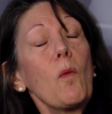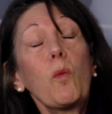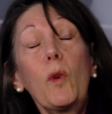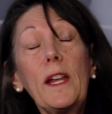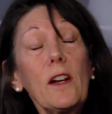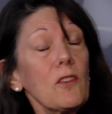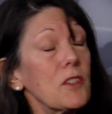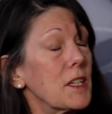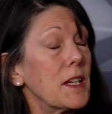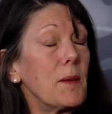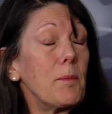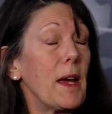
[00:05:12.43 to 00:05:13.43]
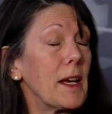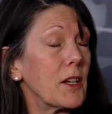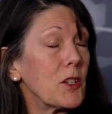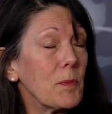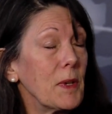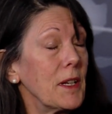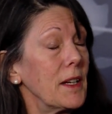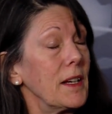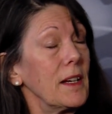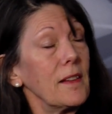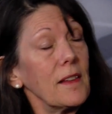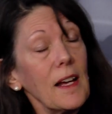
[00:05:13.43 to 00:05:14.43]
We don't see management
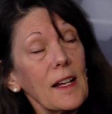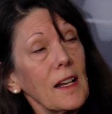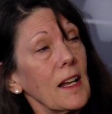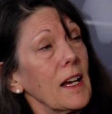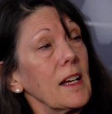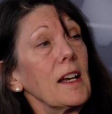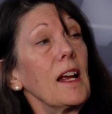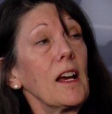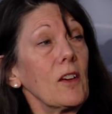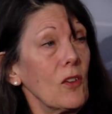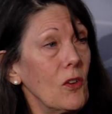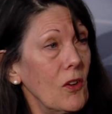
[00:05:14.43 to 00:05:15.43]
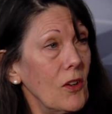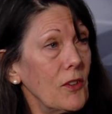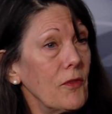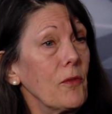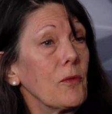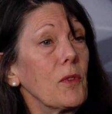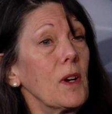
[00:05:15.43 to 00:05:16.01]
in that light at all.